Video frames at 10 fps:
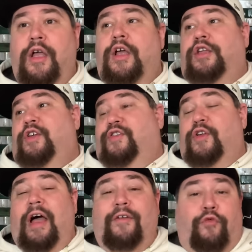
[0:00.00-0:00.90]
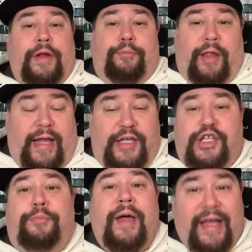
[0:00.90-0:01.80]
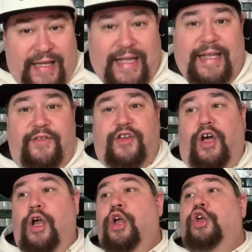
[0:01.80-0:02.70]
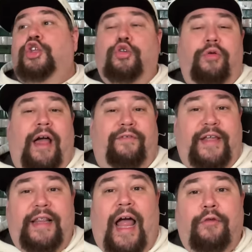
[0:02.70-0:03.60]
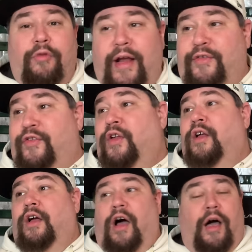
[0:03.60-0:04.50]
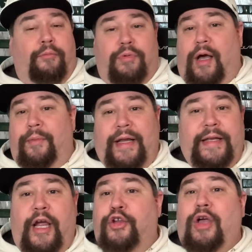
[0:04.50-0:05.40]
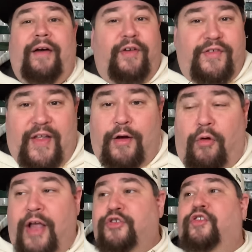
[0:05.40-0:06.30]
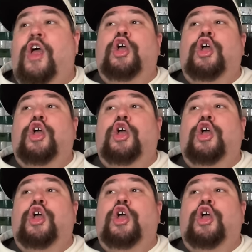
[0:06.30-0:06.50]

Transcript: You still have Reed Blankenship, he's young. You have Eli Ricks um, coming in there. You have Isaiah Rodgers.